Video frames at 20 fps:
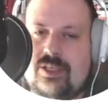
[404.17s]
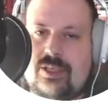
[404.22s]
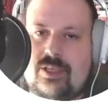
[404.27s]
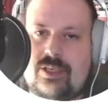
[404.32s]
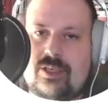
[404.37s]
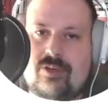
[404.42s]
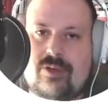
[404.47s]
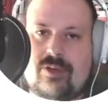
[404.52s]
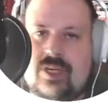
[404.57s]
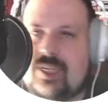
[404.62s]

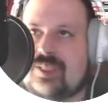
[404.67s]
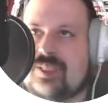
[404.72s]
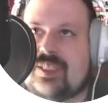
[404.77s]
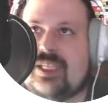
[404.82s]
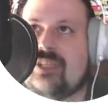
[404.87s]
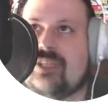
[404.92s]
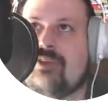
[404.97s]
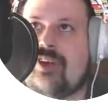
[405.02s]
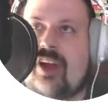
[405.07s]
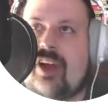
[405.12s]
or
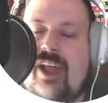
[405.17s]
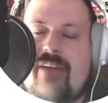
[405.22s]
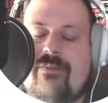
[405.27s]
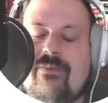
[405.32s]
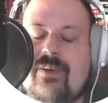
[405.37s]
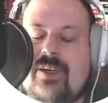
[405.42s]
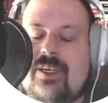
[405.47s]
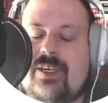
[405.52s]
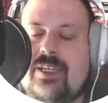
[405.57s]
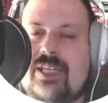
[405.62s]
Cassandra,
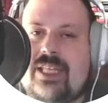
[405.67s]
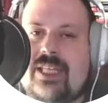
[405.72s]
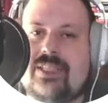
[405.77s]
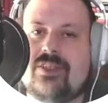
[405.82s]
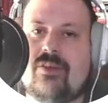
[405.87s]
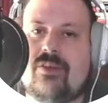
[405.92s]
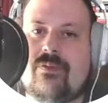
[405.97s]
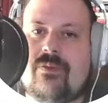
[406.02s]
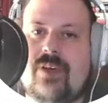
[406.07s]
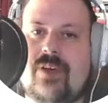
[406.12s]
whatever. That's
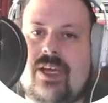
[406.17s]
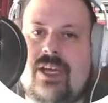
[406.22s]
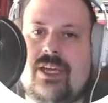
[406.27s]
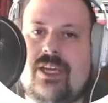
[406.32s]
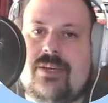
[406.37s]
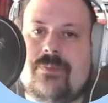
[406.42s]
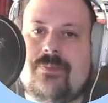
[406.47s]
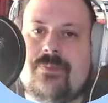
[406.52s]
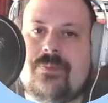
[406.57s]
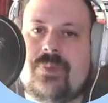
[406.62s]
all
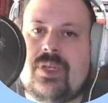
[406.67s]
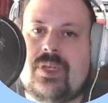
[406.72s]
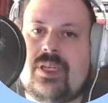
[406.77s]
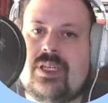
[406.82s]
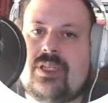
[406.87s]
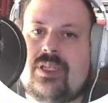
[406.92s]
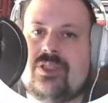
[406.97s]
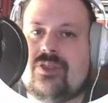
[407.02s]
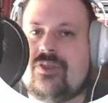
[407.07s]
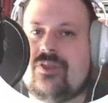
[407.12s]
fine.
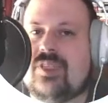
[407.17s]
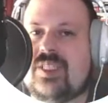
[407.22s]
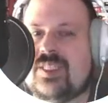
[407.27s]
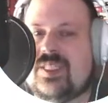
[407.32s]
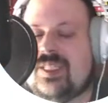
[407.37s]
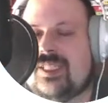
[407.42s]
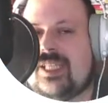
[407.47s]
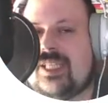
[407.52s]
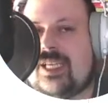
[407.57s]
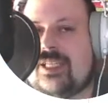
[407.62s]
So this
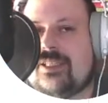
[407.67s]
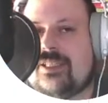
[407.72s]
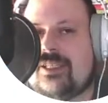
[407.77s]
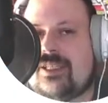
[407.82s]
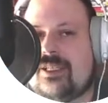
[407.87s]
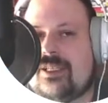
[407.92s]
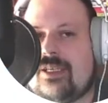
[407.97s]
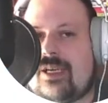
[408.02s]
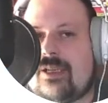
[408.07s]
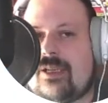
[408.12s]
is like
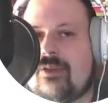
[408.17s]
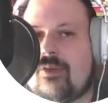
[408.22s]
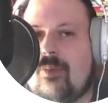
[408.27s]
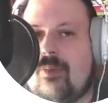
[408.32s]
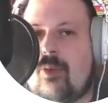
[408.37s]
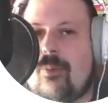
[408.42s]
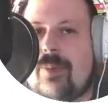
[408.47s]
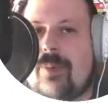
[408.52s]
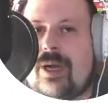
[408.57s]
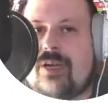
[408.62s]
the
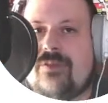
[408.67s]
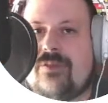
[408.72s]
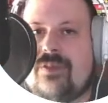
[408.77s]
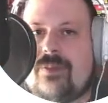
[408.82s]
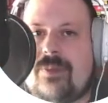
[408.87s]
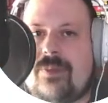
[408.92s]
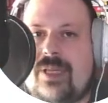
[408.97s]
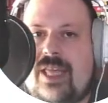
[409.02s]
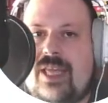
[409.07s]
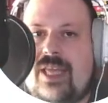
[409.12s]
normal part of the
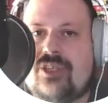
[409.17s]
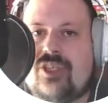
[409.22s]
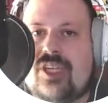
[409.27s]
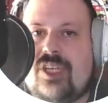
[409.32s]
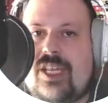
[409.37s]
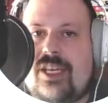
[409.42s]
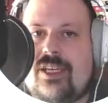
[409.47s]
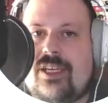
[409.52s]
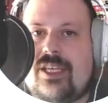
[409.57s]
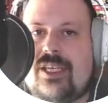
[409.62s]
application.
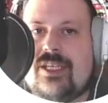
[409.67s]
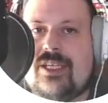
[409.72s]
And here